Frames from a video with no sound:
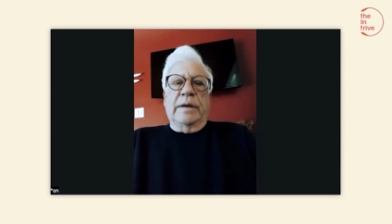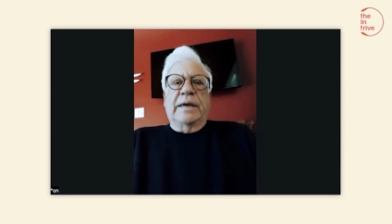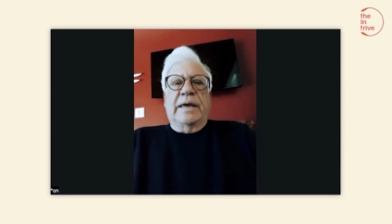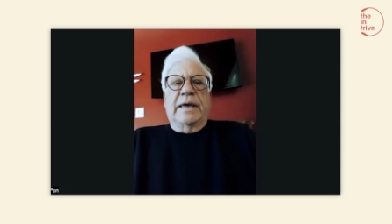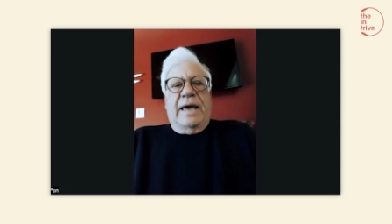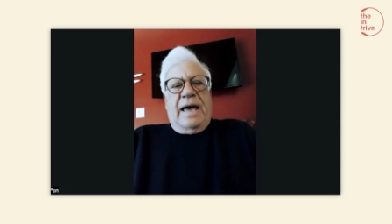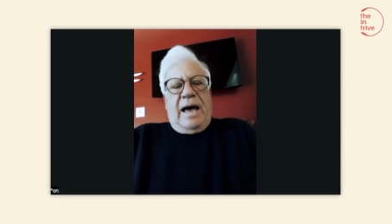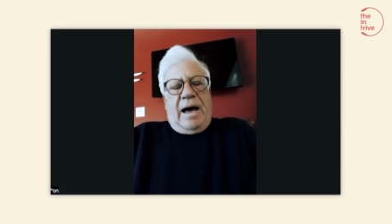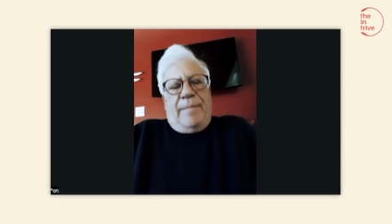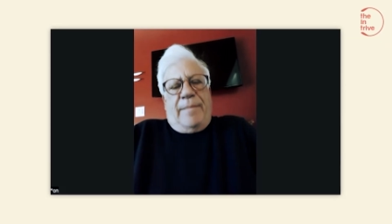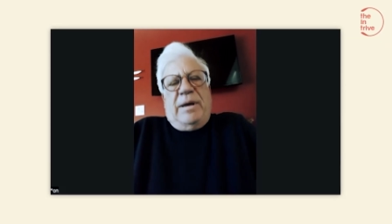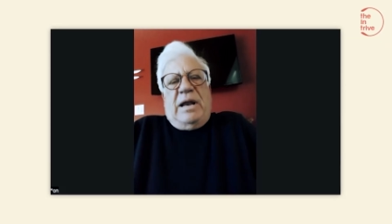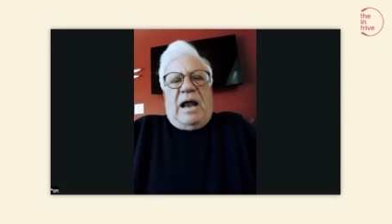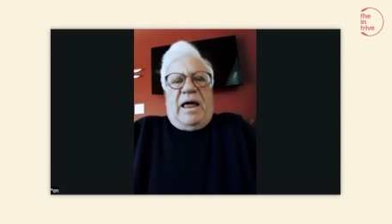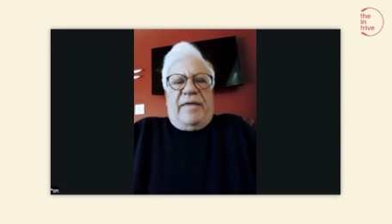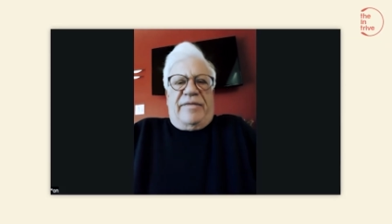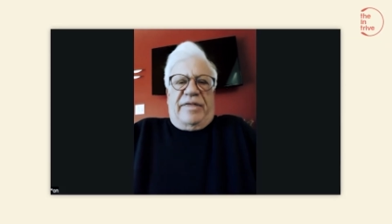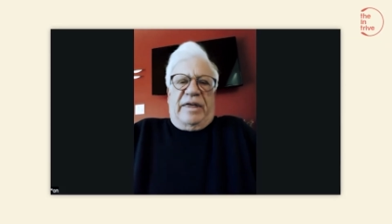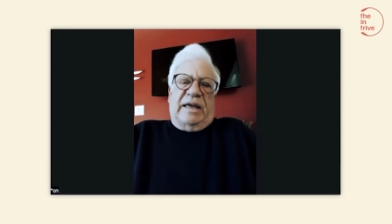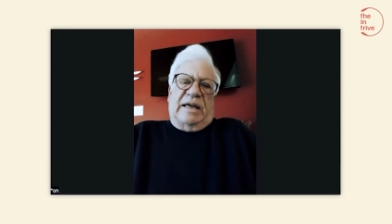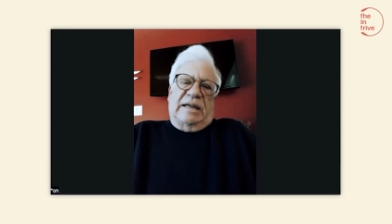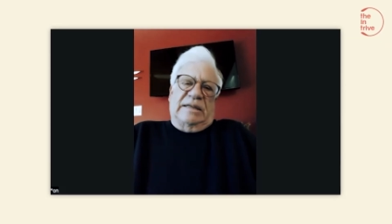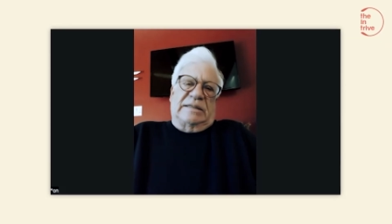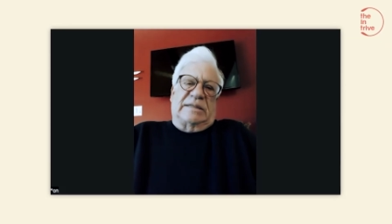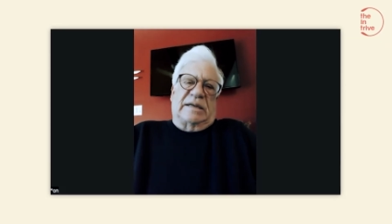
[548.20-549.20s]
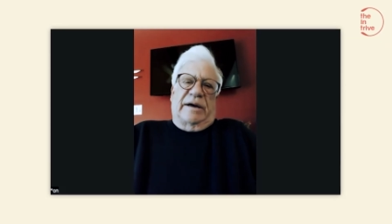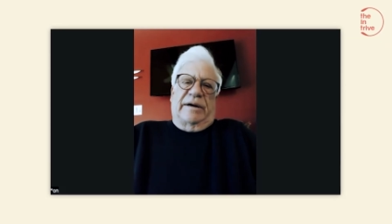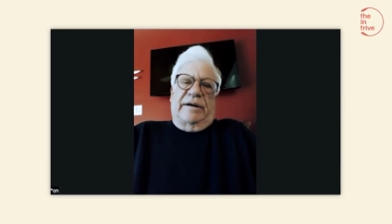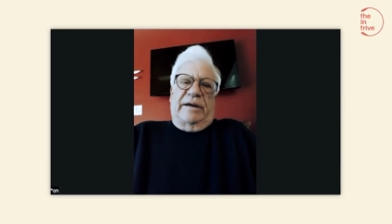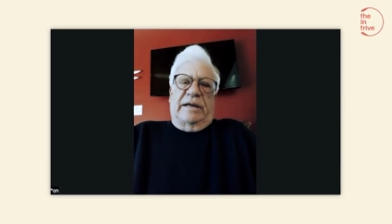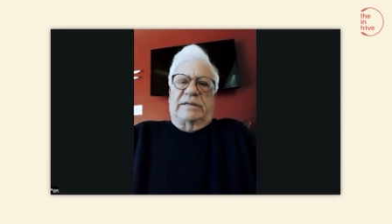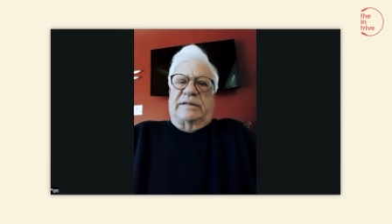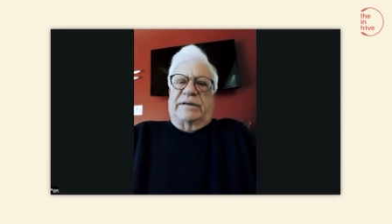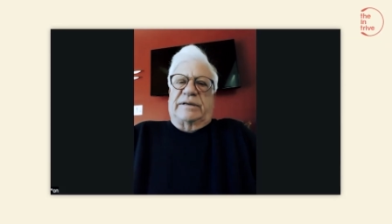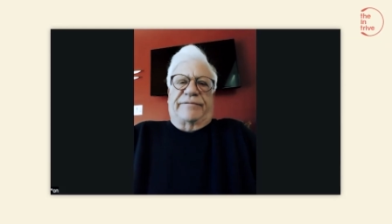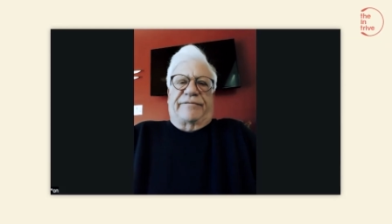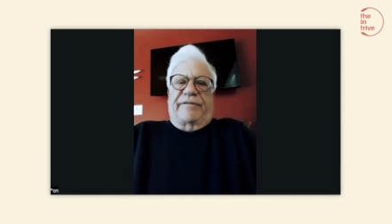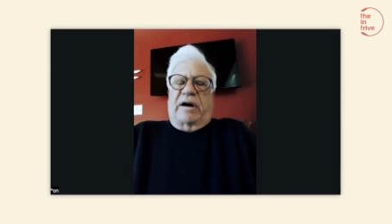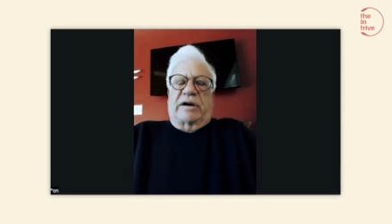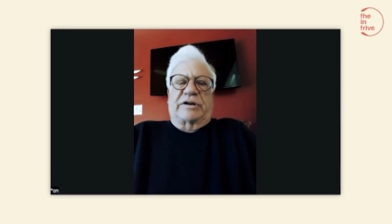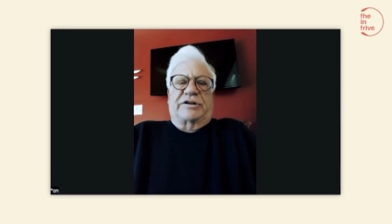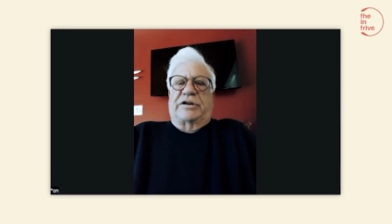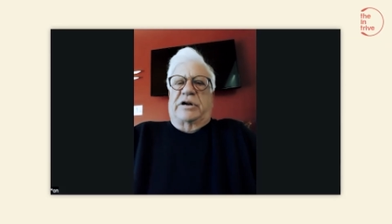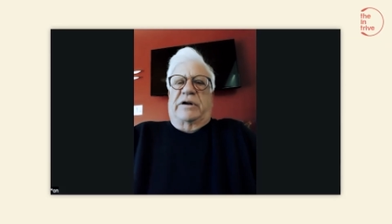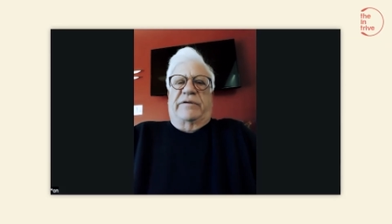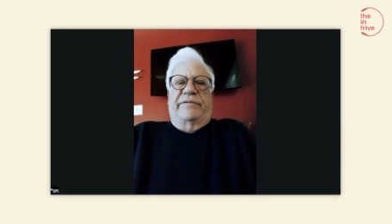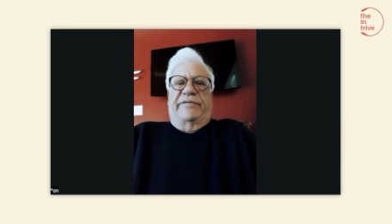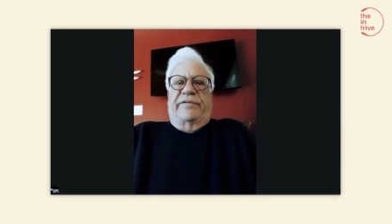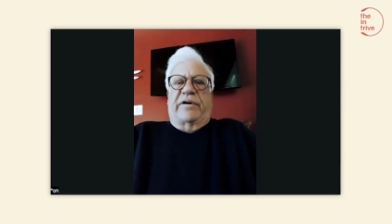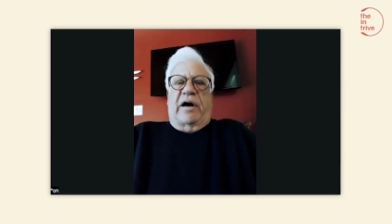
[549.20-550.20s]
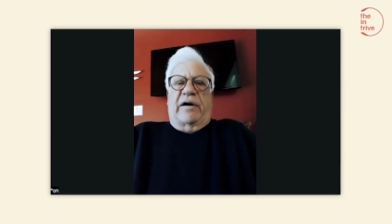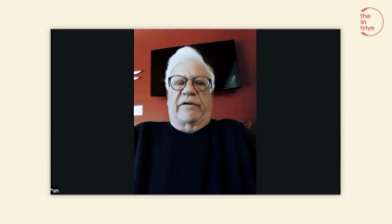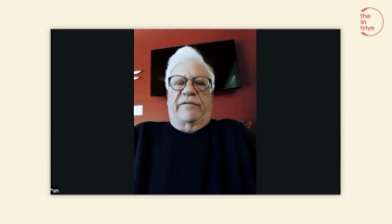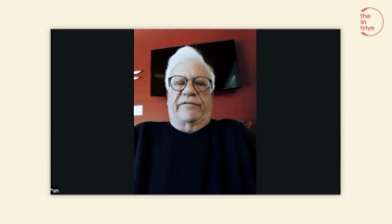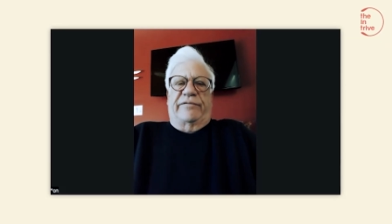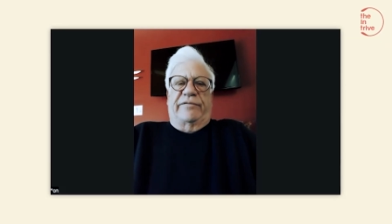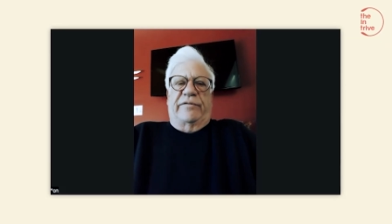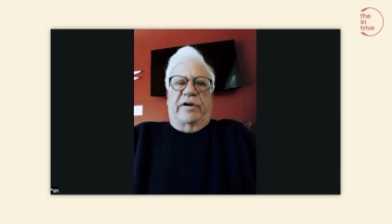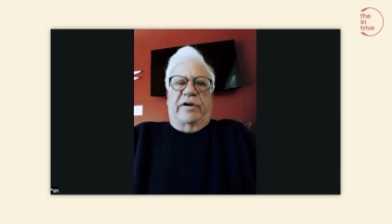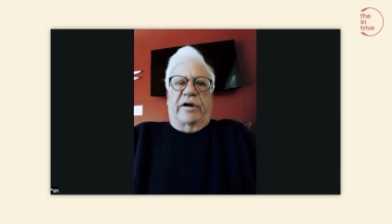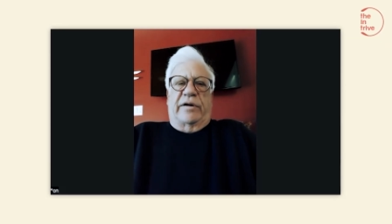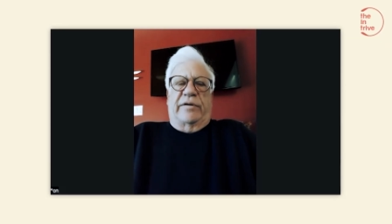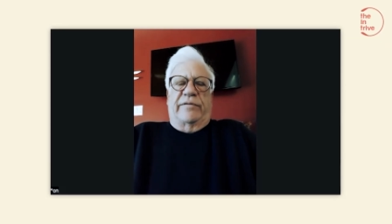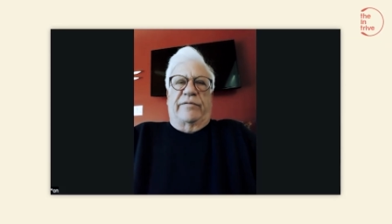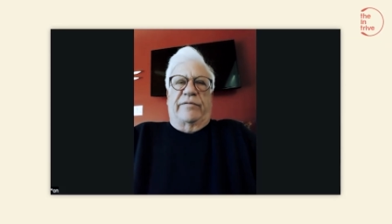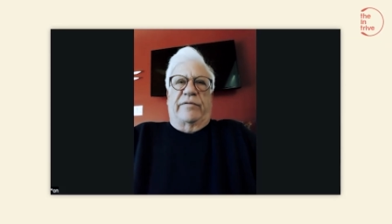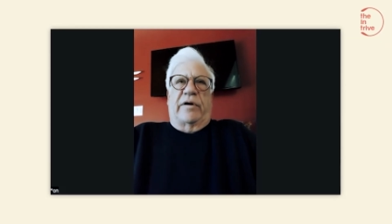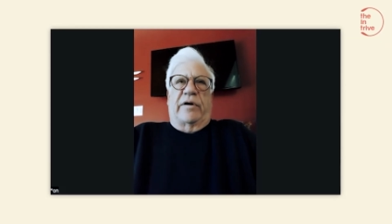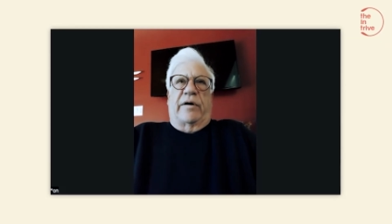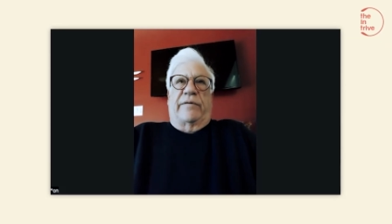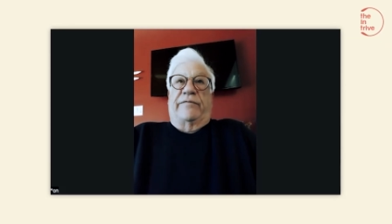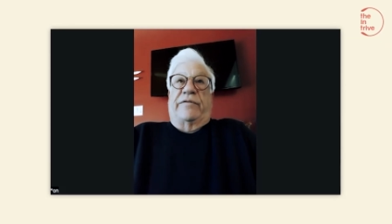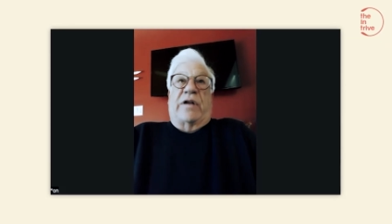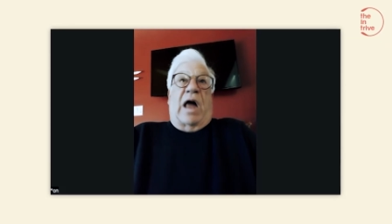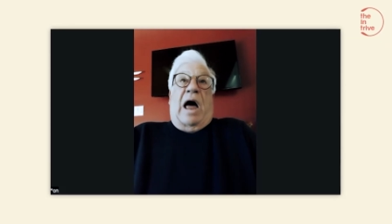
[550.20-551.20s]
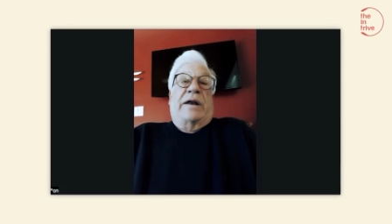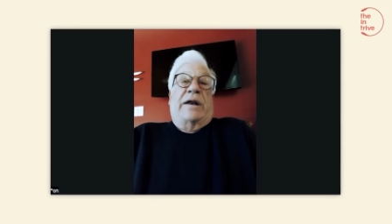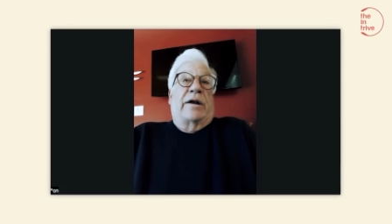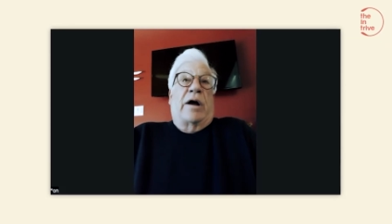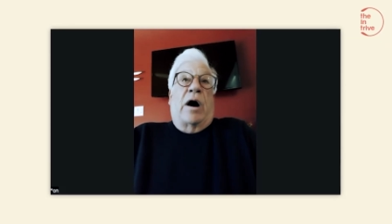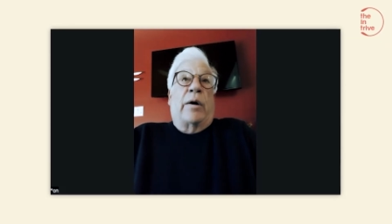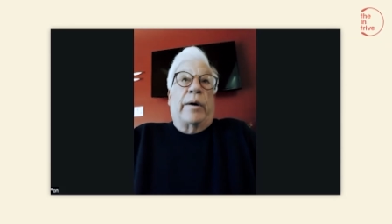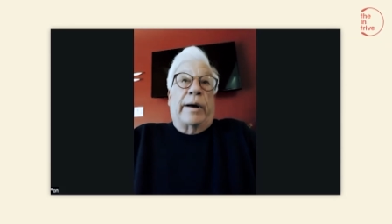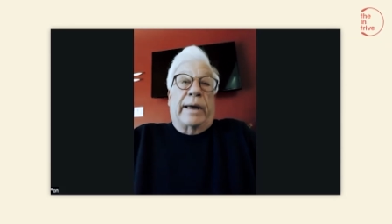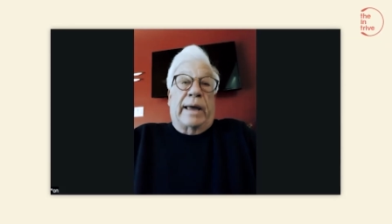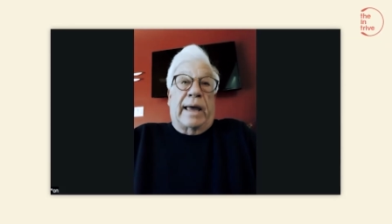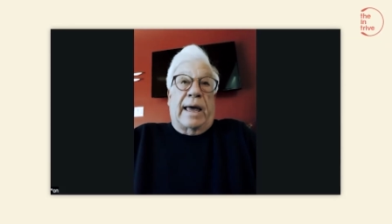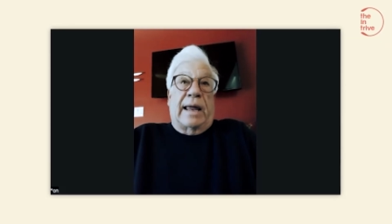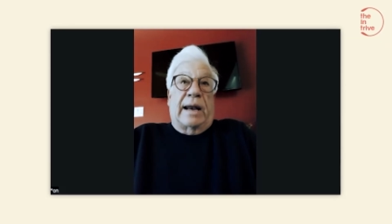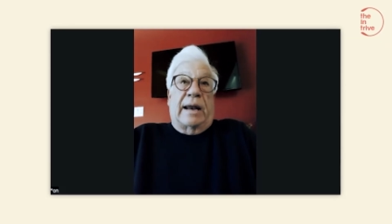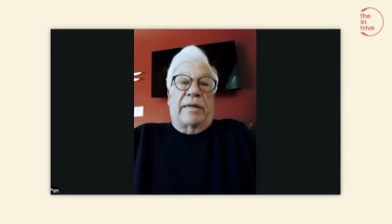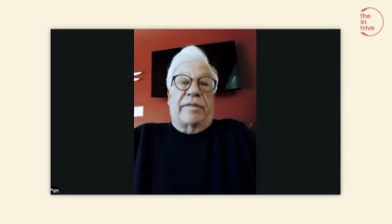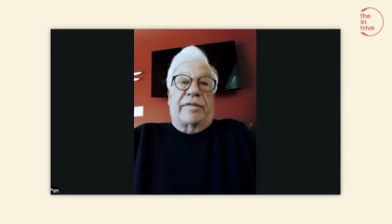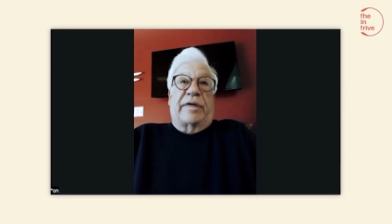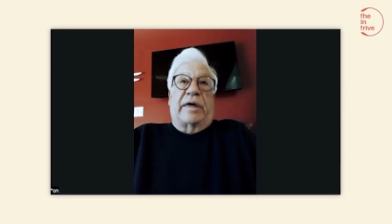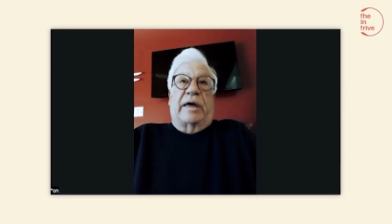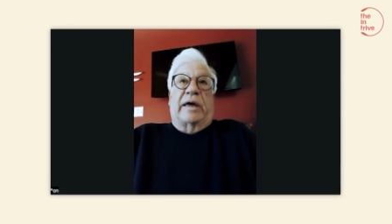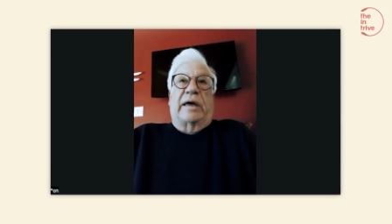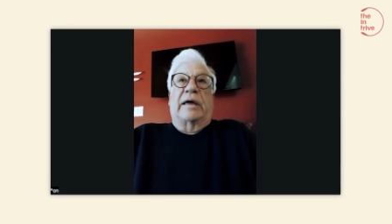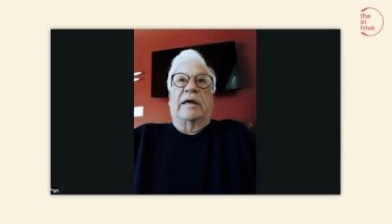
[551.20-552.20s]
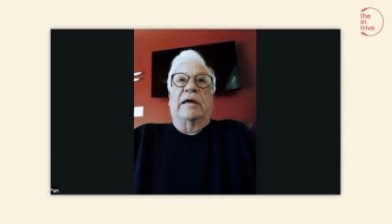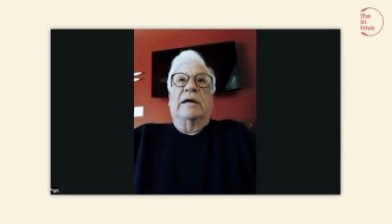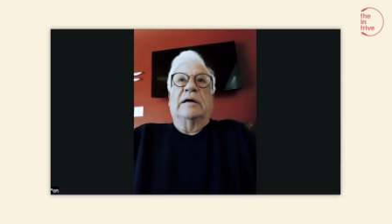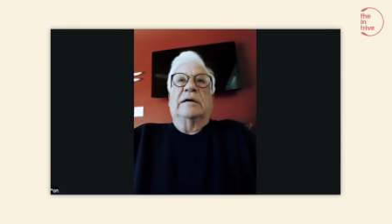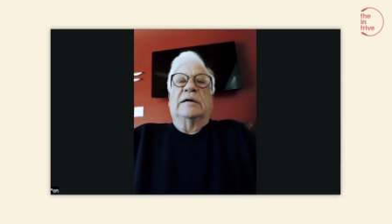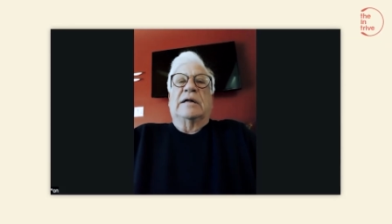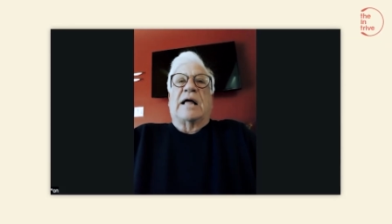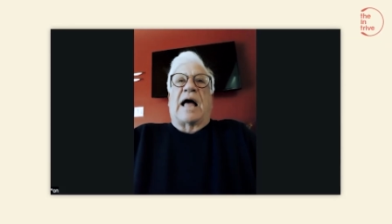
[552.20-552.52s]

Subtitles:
Yeah, I mean, I think it's a function of not knowing anything,